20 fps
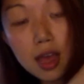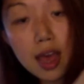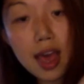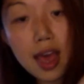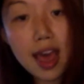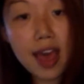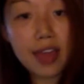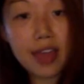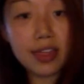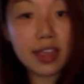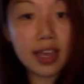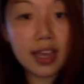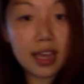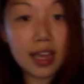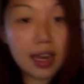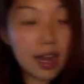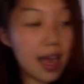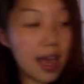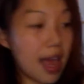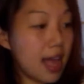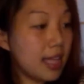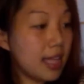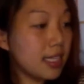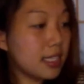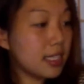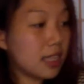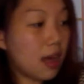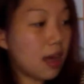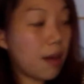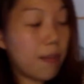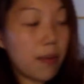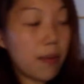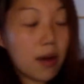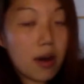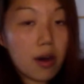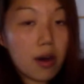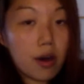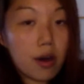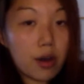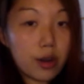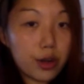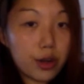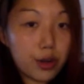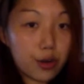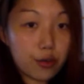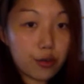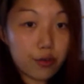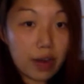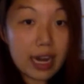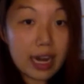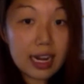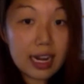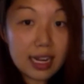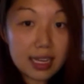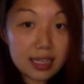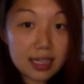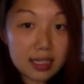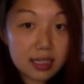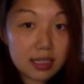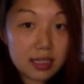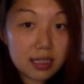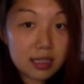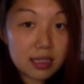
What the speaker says: and then ends up on your radius.